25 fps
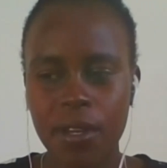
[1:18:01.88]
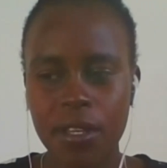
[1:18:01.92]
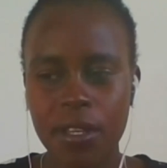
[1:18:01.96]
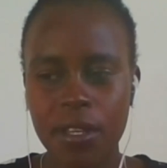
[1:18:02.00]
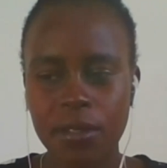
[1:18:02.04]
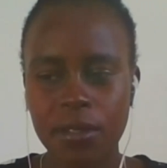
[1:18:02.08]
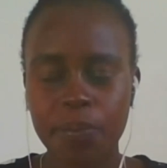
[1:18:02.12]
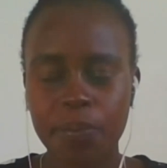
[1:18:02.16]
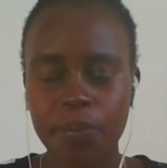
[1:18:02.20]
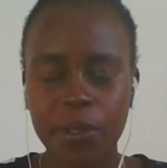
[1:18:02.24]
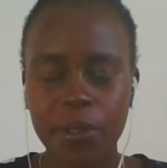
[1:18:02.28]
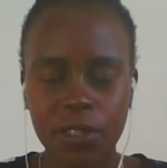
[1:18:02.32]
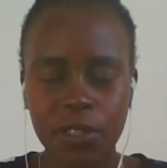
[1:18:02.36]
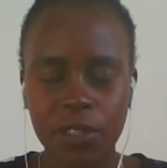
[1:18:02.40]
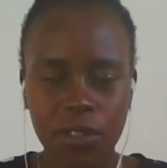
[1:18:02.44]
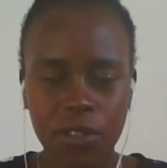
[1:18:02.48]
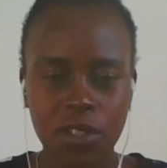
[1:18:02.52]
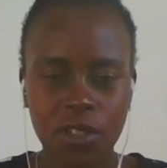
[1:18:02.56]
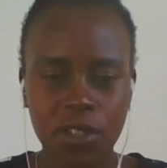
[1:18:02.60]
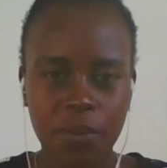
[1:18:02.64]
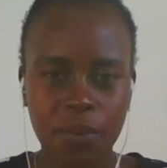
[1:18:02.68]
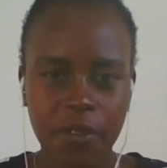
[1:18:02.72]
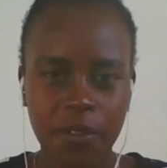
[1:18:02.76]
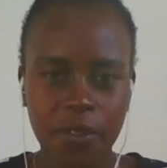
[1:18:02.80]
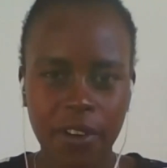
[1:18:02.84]
is built on
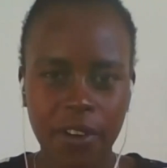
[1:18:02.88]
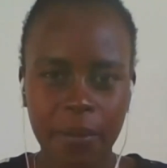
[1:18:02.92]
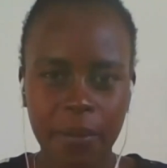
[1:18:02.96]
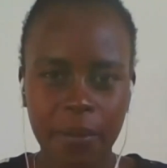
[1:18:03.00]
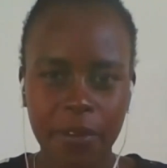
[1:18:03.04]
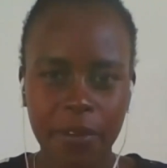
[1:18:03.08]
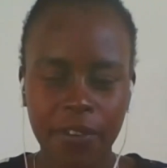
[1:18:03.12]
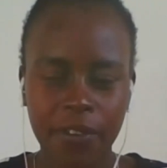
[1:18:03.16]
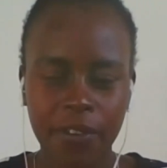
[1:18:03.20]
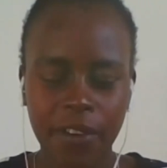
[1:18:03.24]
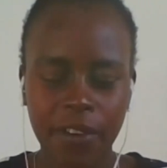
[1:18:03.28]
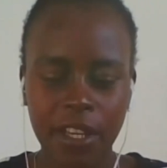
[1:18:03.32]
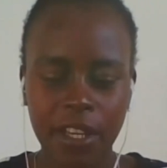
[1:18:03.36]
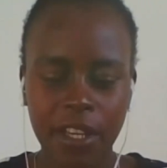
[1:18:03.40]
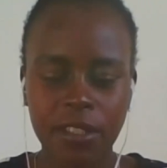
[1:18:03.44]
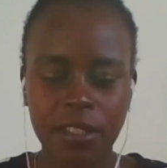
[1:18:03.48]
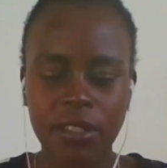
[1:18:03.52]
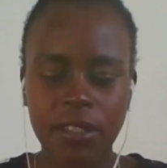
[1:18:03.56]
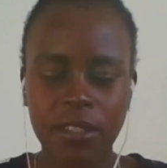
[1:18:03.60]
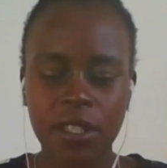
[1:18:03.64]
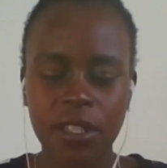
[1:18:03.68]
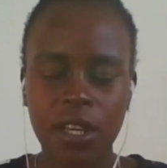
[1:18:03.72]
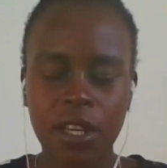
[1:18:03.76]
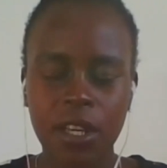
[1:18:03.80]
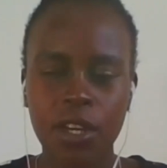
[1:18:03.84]
top of
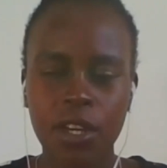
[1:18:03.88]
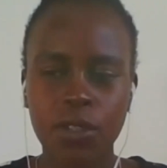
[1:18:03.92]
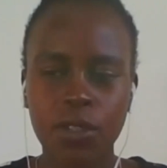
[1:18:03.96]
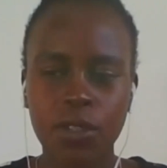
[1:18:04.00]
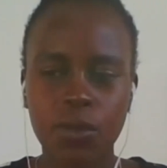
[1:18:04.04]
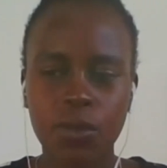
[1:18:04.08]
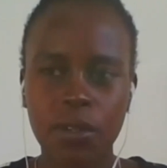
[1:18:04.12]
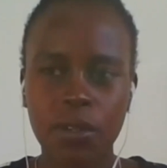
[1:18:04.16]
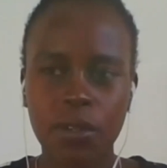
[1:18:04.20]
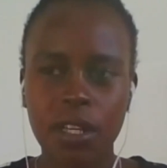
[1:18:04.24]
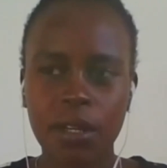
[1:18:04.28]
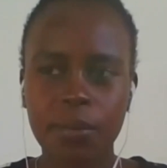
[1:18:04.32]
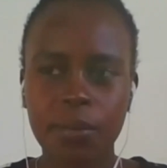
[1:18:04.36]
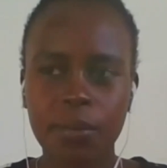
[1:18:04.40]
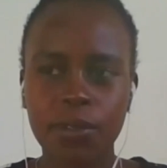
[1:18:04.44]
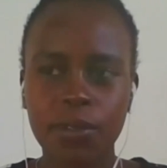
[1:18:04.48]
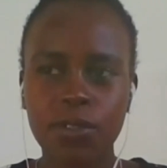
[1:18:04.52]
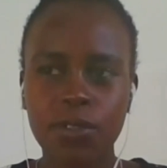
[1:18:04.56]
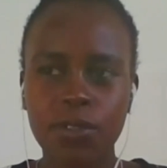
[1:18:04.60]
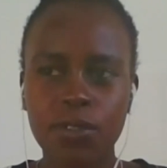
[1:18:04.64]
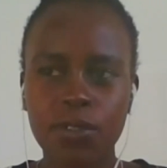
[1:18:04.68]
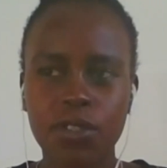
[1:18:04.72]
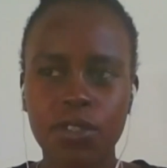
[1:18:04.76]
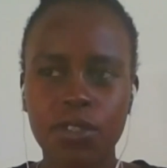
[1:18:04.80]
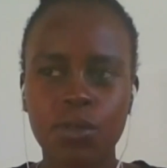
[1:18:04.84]
IPFS to enable
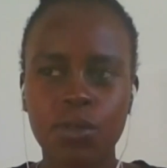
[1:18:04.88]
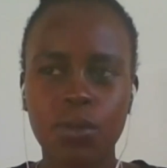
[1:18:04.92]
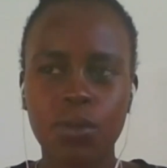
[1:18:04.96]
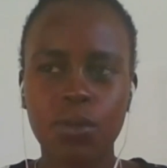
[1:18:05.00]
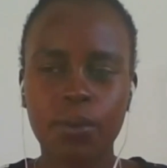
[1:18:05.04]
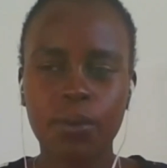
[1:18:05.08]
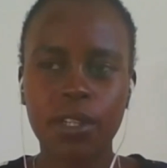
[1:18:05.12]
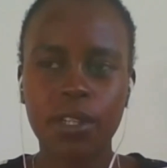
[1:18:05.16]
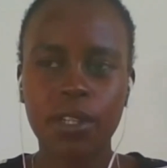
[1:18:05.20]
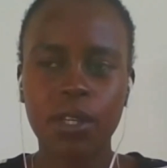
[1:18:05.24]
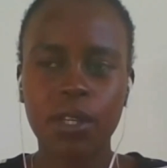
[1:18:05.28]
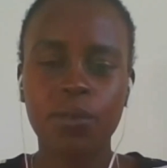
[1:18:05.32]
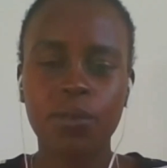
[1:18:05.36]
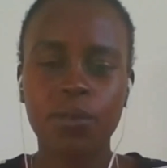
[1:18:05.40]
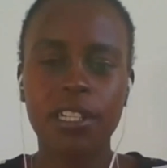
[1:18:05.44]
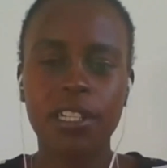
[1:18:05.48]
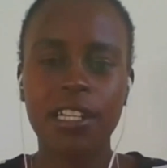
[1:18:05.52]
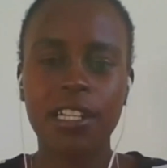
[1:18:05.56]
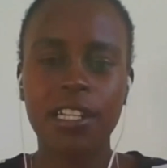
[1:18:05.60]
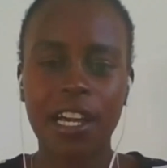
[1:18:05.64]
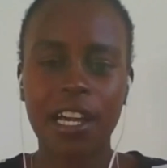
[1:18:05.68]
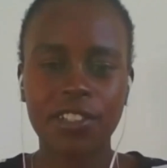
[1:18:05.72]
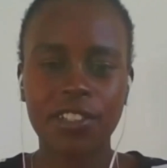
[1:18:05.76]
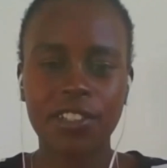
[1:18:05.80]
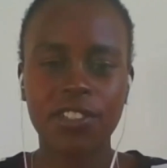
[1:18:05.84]
users who are working
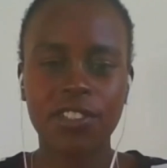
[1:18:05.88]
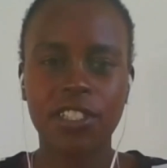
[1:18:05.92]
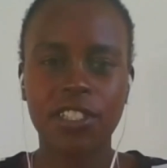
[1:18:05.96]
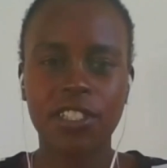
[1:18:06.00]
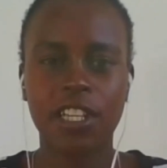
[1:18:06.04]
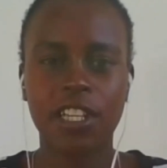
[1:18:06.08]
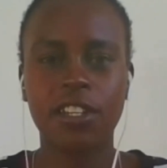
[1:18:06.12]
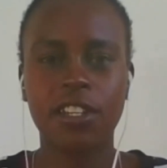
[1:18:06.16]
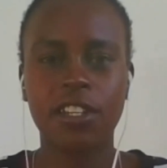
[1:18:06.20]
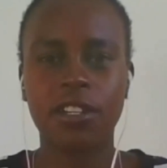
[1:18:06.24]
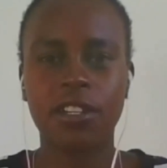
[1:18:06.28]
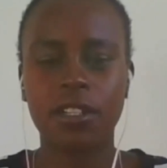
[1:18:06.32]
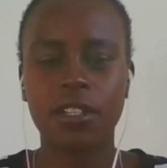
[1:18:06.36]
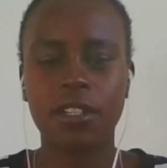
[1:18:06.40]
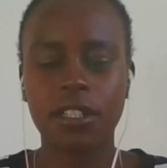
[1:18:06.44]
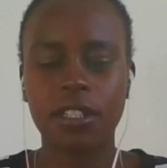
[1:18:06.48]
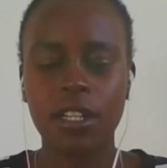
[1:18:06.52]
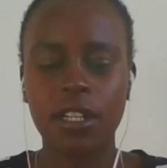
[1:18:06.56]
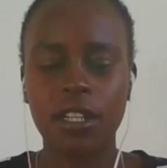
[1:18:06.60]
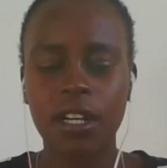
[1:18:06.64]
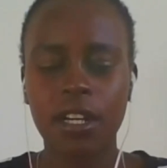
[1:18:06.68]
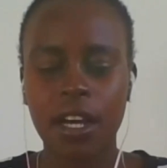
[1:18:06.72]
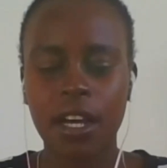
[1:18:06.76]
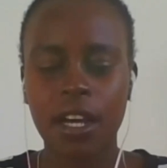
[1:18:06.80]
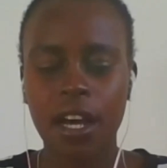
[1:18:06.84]
with large data
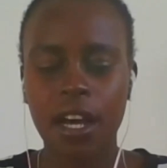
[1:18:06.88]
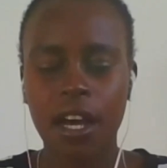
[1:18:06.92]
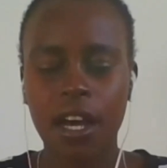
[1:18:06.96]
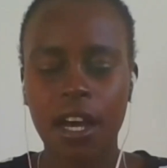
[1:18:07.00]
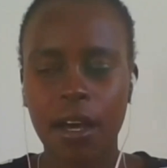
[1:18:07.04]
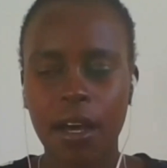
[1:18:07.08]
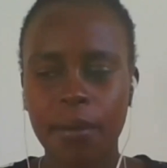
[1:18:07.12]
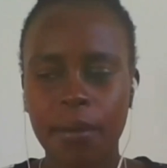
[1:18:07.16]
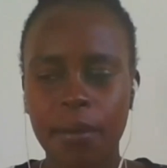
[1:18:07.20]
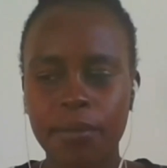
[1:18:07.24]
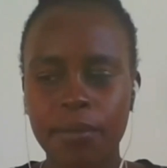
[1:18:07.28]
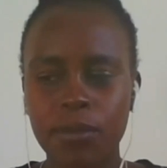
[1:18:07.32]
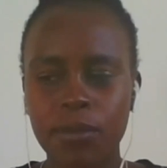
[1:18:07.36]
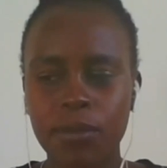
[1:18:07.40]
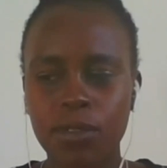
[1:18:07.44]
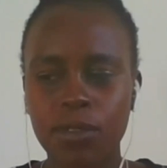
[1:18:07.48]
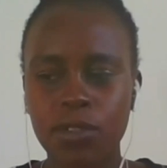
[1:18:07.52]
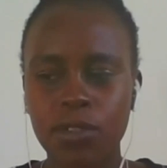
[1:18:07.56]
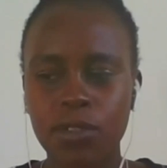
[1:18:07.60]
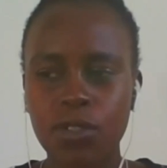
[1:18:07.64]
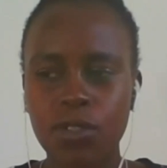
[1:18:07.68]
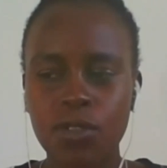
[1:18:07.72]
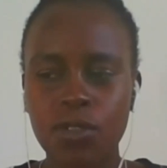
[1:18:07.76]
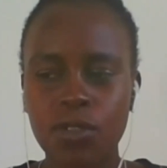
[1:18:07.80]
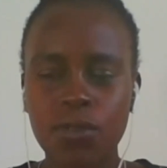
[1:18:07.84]

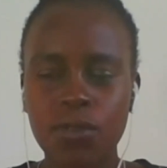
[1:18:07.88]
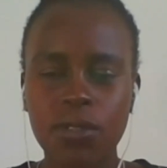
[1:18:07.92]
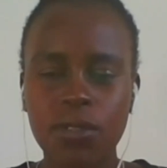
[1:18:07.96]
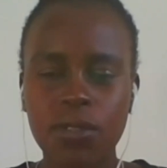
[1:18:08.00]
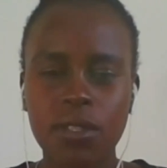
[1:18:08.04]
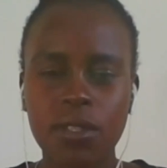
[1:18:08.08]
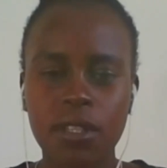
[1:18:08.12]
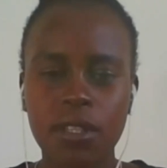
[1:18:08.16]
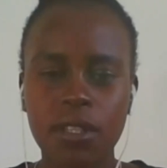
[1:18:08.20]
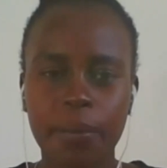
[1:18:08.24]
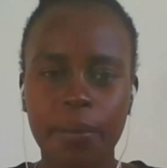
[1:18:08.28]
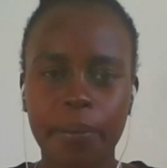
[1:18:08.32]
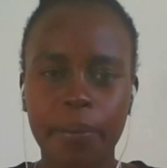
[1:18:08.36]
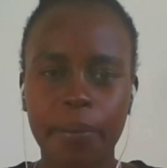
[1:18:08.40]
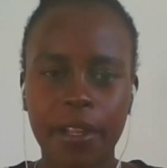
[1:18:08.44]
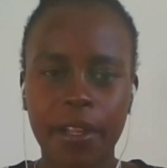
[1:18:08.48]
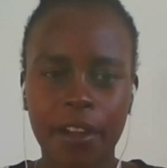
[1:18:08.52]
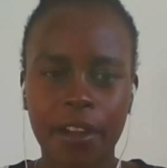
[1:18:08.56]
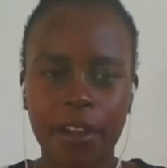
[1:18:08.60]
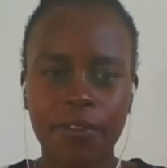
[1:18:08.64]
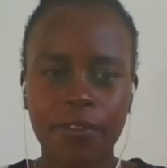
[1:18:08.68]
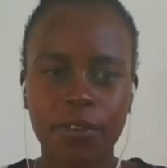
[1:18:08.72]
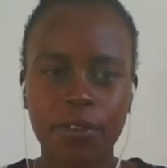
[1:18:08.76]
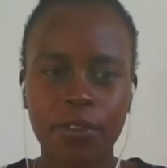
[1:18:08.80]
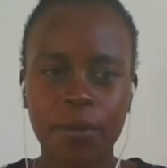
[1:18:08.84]
to use a
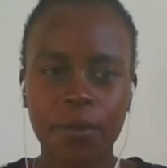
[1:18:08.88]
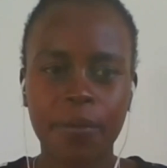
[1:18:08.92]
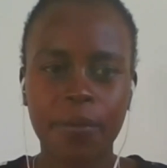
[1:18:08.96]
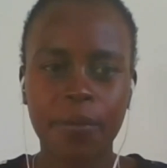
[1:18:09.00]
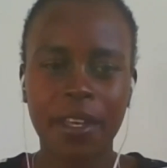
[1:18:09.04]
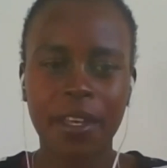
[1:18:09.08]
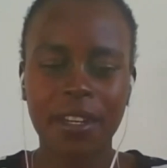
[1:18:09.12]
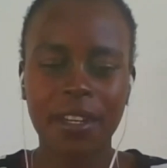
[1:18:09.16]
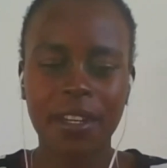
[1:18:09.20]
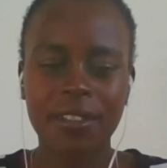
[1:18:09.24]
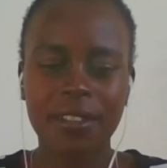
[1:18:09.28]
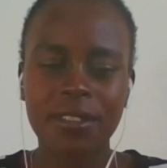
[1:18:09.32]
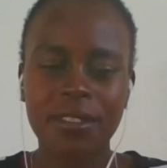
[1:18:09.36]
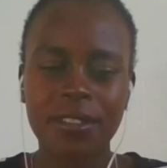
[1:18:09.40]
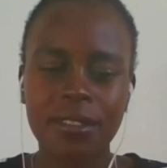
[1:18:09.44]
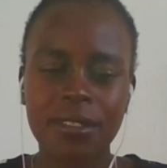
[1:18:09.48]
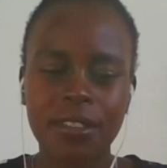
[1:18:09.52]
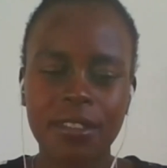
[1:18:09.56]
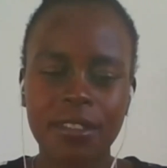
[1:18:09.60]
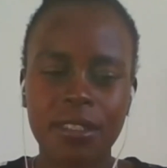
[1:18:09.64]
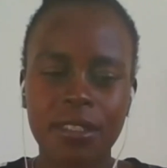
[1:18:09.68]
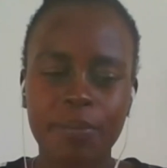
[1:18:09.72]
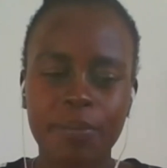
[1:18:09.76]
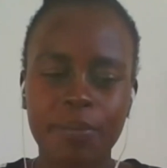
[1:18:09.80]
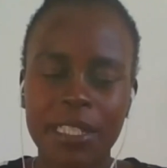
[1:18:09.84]
platform that is
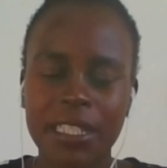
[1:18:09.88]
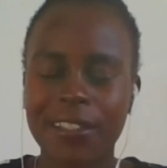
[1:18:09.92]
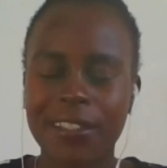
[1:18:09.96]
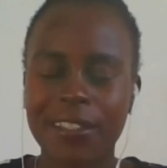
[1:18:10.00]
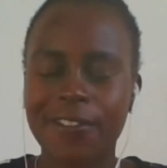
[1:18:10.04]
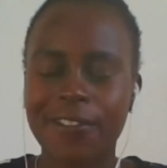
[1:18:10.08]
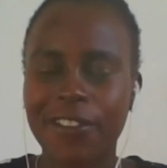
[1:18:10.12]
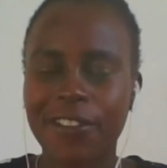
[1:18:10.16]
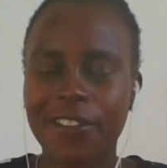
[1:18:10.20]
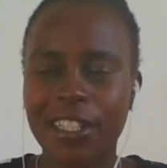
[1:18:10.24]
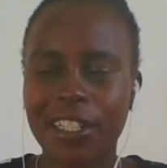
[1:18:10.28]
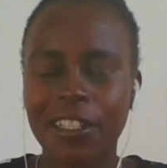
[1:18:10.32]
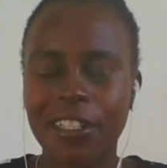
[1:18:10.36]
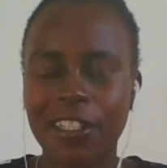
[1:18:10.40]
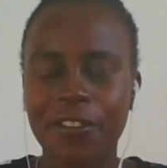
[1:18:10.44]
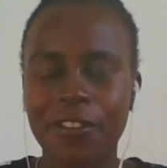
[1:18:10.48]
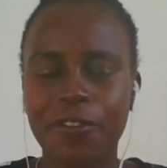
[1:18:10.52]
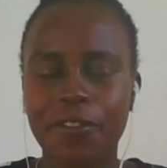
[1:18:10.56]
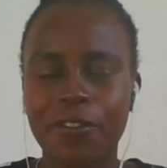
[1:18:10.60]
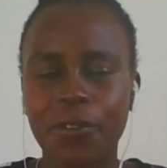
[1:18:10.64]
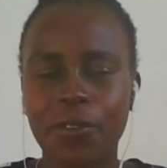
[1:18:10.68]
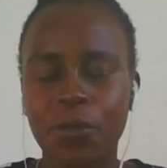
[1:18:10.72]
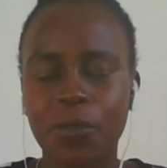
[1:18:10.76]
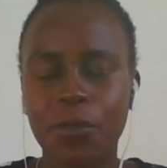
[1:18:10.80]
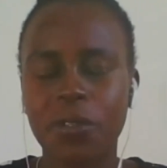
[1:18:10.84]

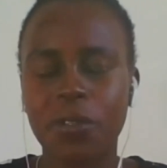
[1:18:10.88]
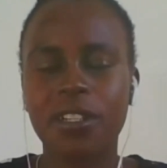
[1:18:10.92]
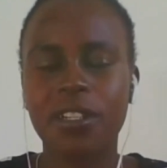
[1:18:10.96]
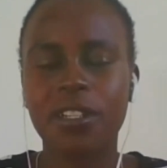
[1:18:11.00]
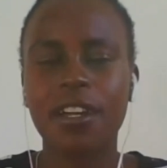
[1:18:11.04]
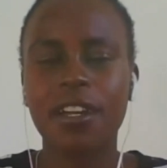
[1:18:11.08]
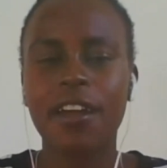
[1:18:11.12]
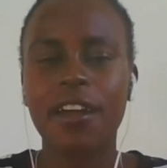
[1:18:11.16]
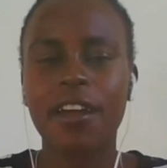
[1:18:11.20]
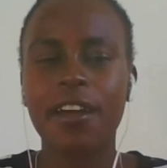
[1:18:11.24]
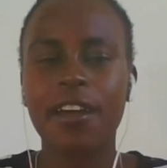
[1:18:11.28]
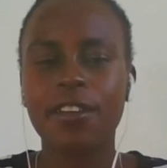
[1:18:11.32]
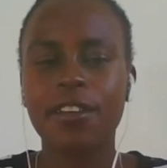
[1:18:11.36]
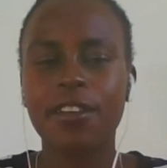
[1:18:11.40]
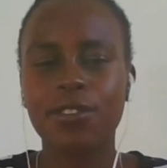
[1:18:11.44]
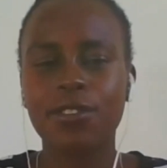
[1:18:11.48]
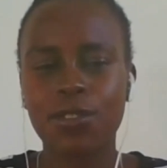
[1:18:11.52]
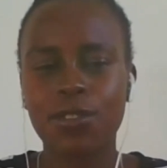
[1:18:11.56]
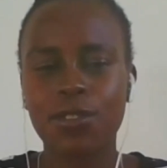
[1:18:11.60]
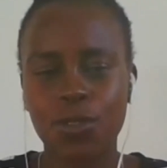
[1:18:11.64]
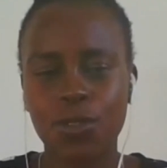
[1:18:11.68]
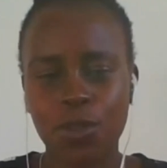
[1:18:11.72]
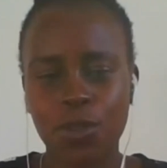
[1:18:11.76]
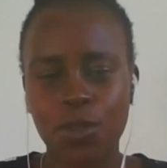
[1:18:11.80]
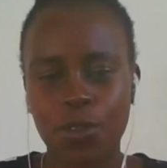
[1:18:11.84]
specifically for
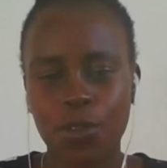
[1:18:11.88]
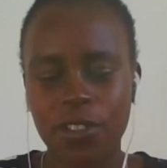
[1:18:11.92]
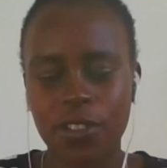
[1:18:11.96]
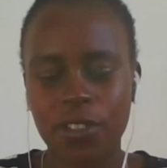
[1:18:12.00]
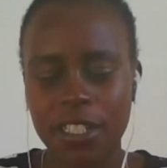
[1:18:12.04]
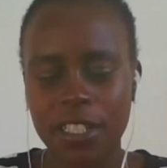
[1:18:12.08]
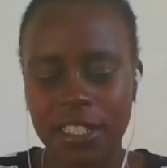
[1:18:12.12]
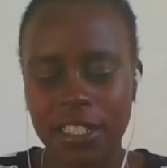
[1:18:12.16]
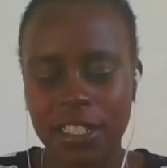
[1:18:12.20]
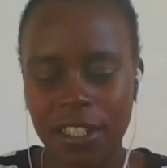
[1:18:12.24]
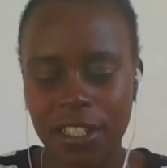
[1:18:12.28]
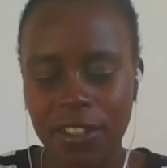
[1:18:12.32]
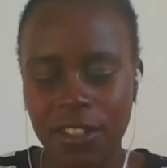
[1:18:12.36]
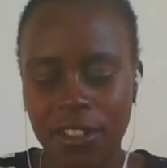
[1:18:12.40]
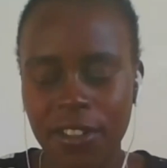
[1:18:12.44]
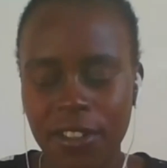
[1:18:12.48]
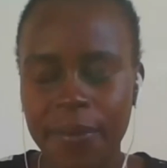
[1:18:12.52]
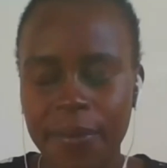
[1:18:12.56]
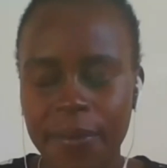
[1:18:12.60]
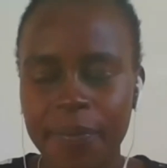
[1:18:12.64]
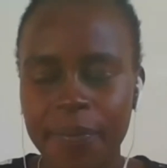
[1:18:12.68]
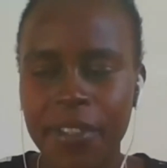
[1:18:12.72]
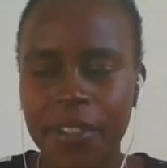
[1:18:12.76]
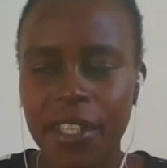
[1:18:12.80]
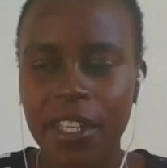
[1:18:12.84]
storing
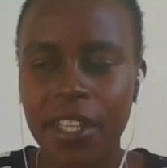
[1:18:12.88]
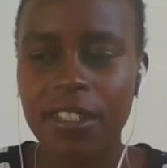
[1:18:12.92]
data.